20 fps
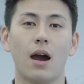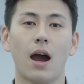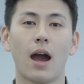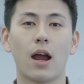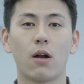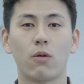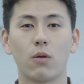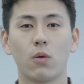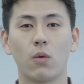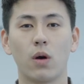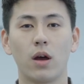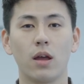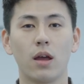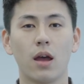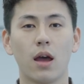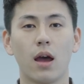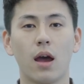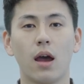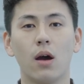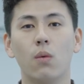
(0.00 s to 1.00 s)
Hi everyone,
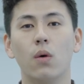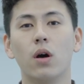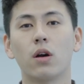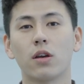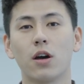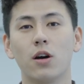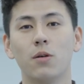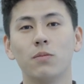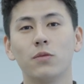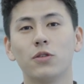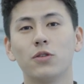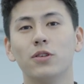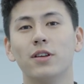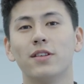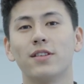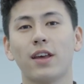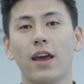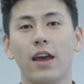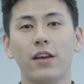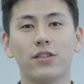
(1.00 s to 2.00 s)
and welcome to the
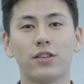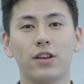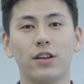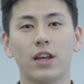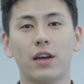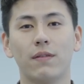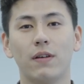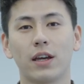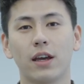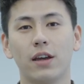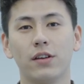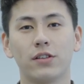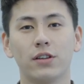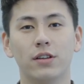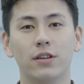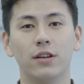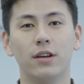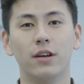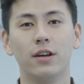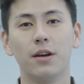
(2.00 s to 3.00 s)
CHC
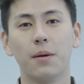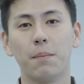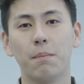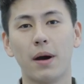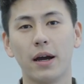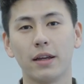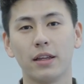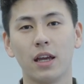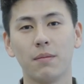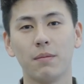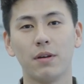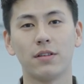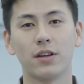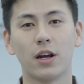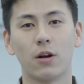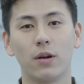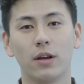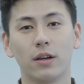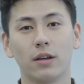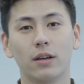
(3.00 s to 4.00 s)
Navigation. My name is
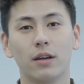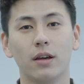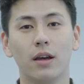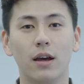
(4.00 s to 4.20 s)
Eric.